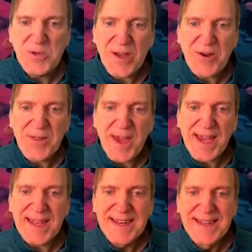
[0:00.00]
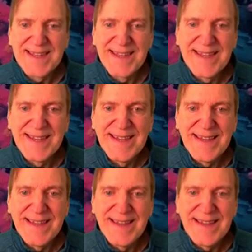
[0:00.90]
out of that
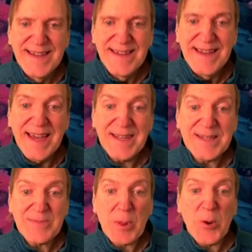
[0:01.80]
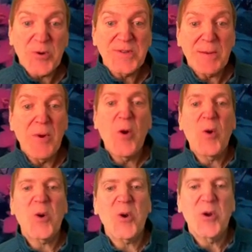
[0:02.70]
and explore some
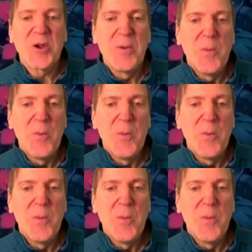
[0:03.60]
more.